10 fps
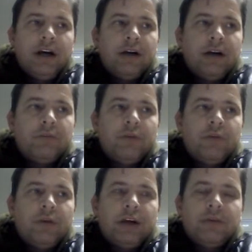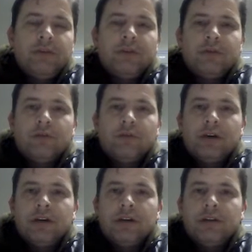When it comes to the
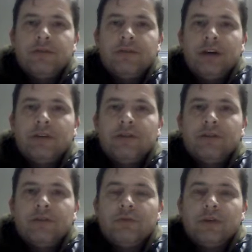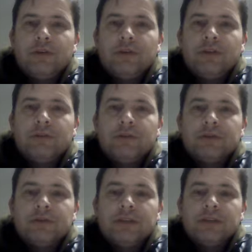work values and work
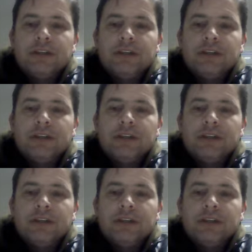principles